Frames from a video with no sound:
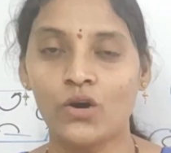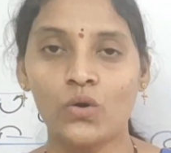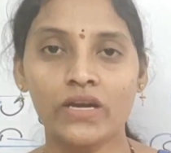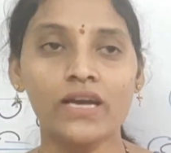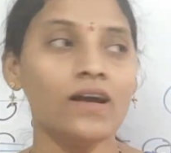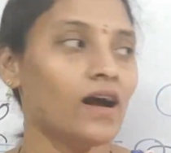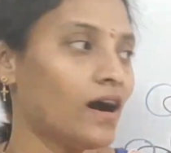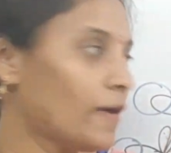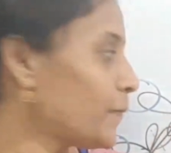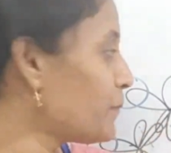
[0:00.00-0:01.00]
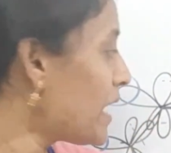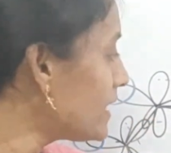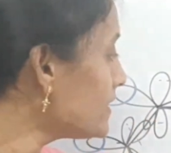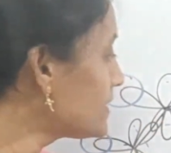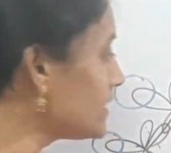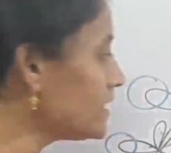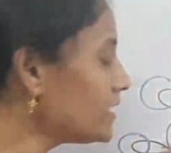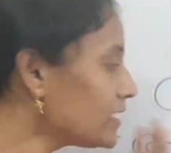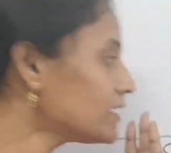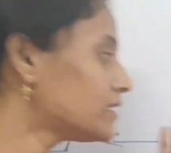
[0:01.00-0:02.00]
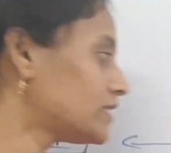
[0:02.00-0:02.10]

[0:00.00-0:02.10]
Okay, by seeing